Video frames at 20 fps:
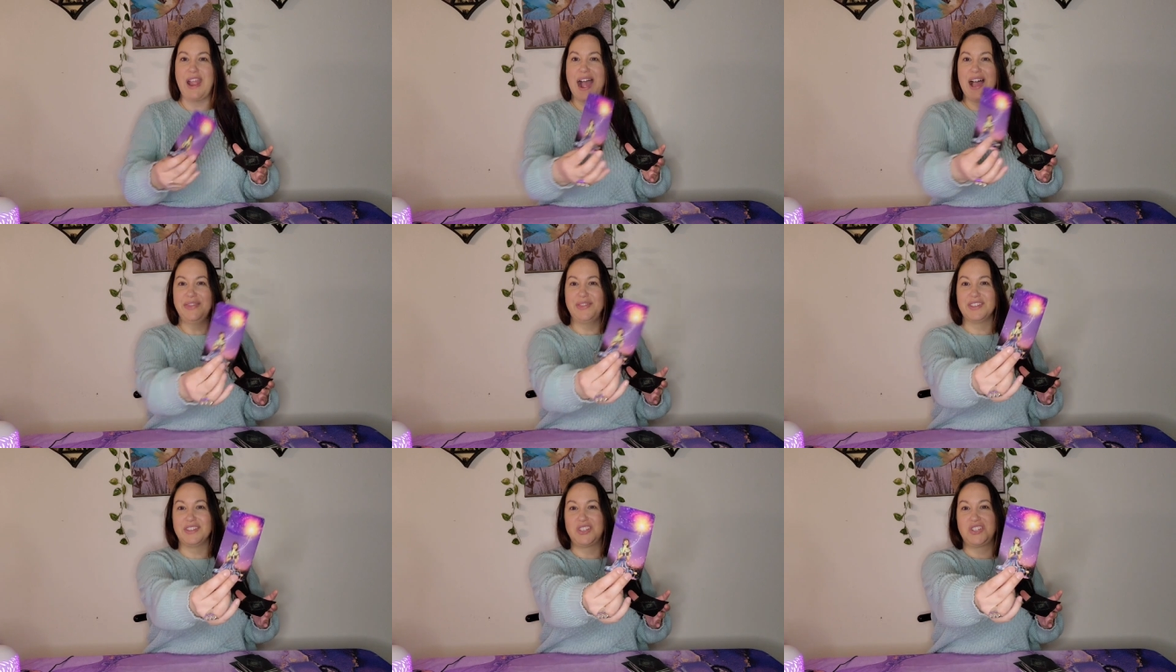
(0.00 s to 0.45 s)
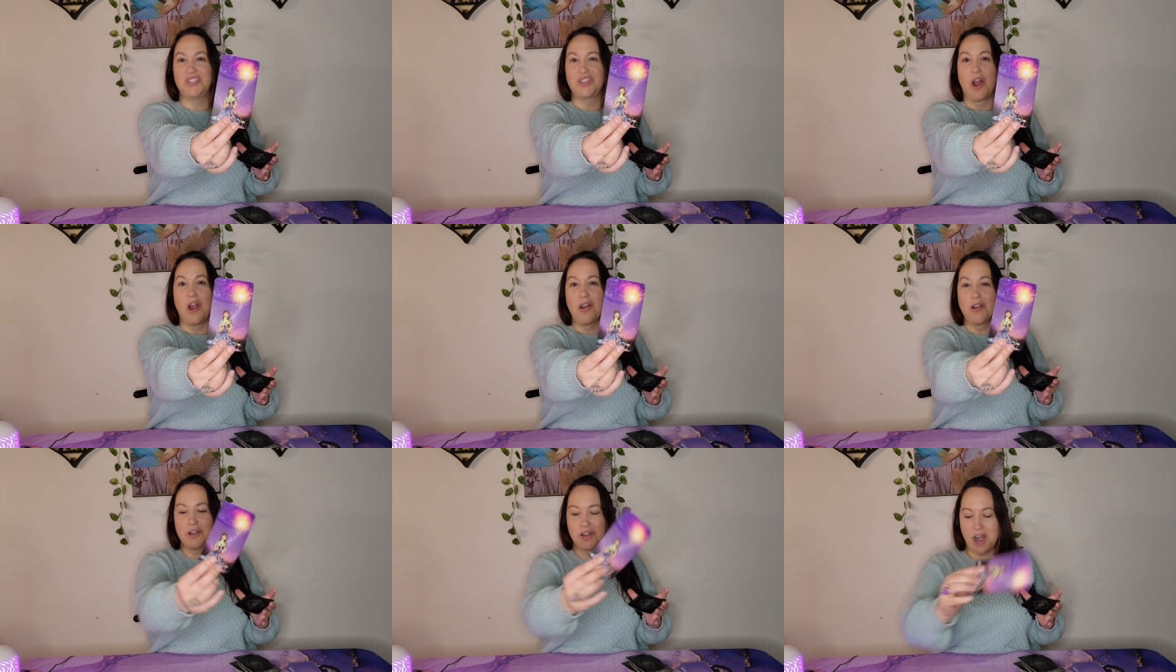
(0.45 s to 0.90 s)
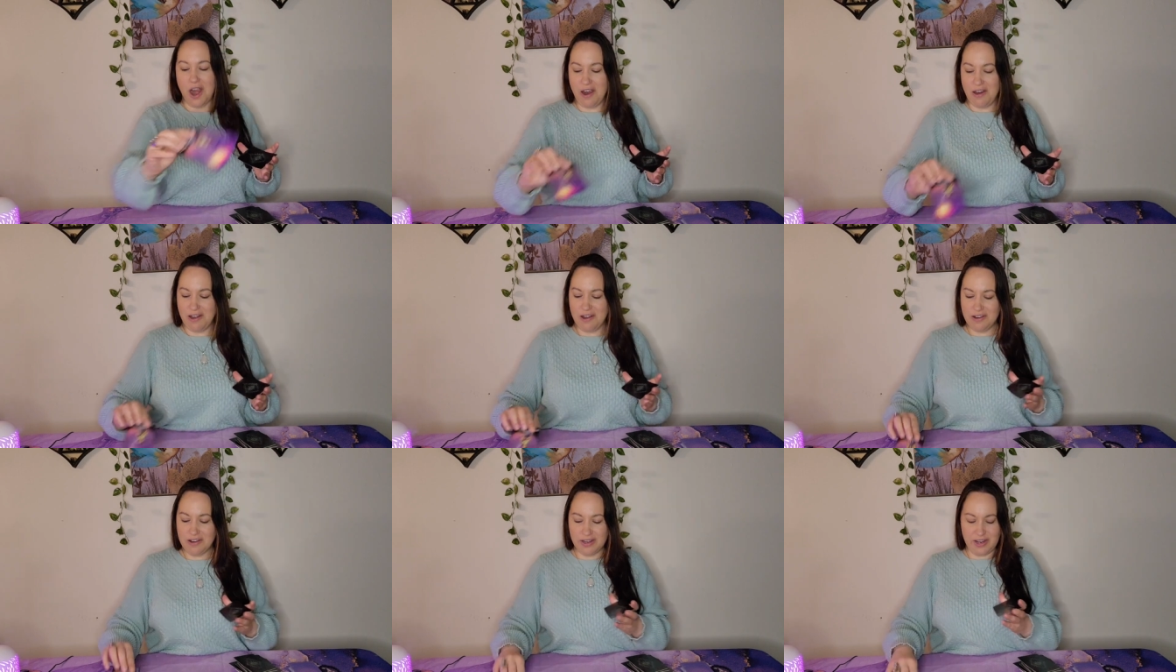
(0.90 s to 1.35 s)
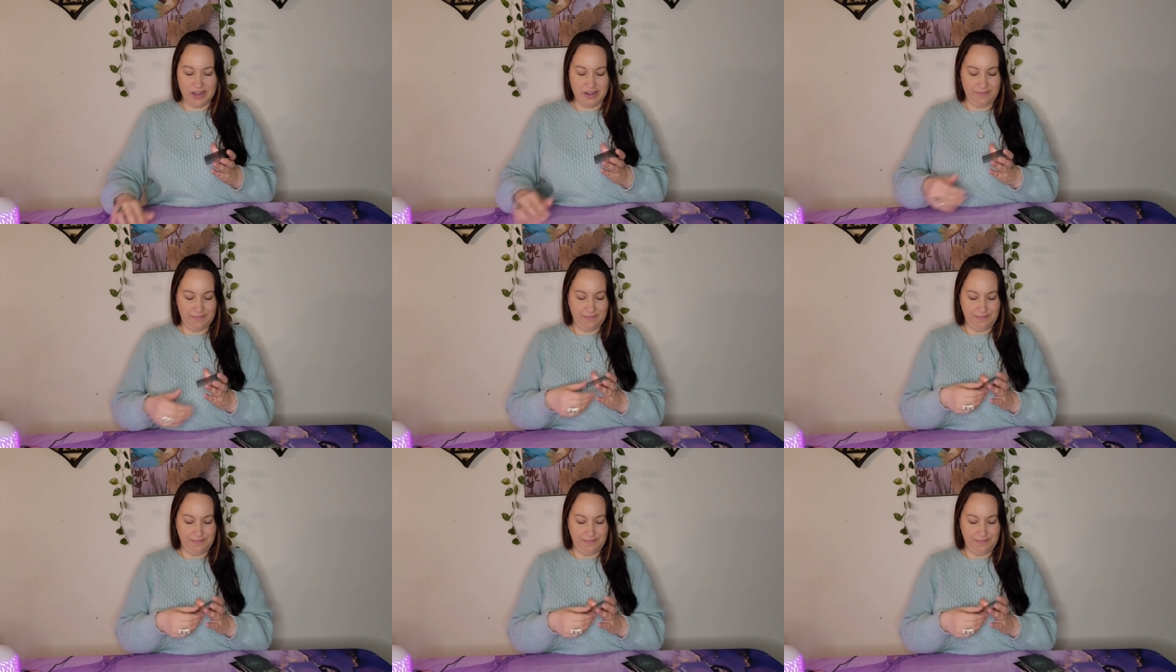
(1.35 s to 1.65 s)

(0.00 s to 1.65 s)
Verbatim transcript: got the Star card,